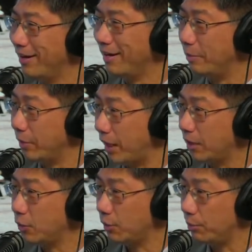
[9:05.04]
That
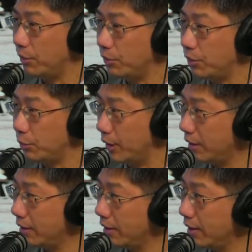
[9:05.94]
contributes to
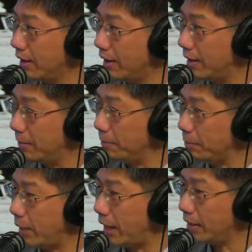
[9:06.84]
it.
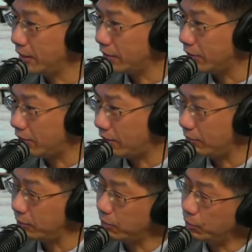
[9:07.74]
But at least
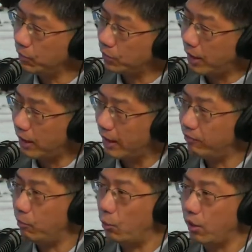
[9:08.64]
we try to
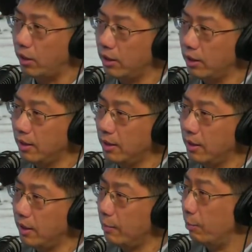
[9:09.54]
have more
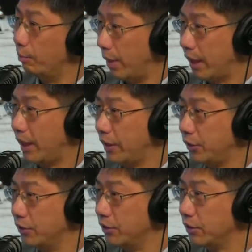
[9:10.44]

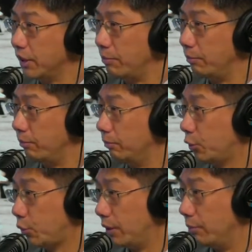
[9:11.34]
medications and
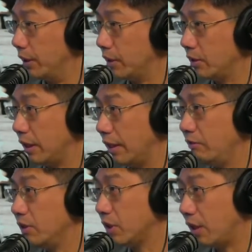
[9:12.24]
treatments and
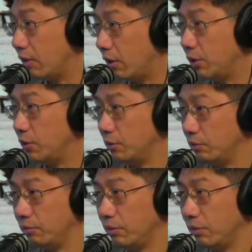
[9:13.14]
even
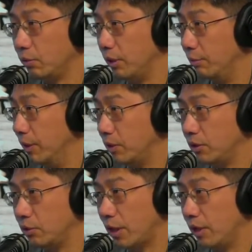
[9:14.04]
psychological treatments
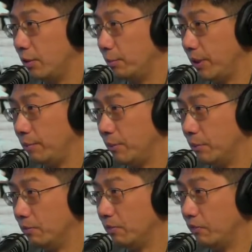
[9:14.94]
to try to help
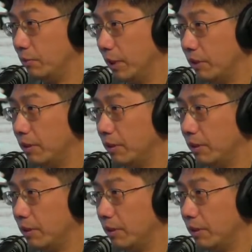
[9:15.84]
people feel better.